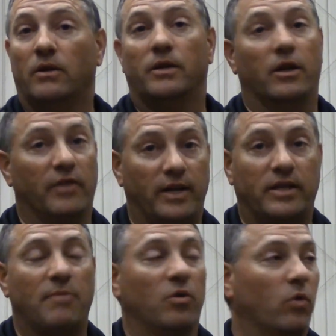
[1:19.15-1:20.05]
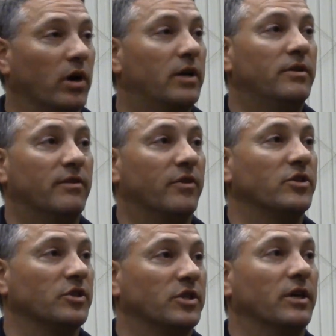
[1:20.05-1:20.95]
you know, that type of work,
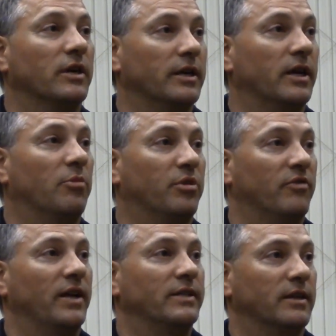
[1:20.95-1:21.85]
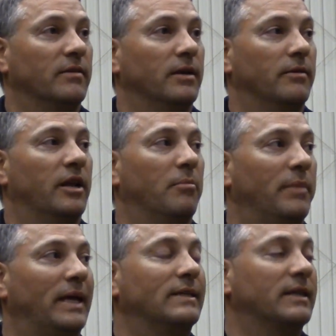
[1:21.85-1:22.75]
differential steering uh, provides a, a, an
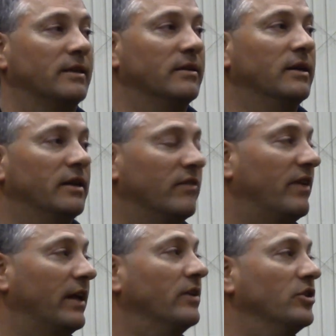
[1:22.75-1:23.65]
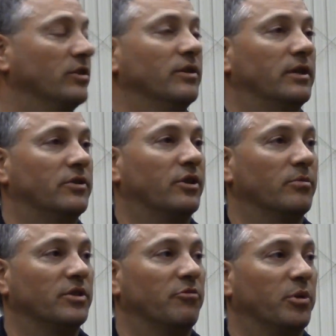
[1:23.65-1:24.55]
amazing advantage in, in
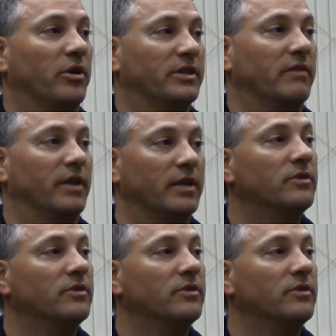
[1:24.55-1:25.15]
terms of productivity.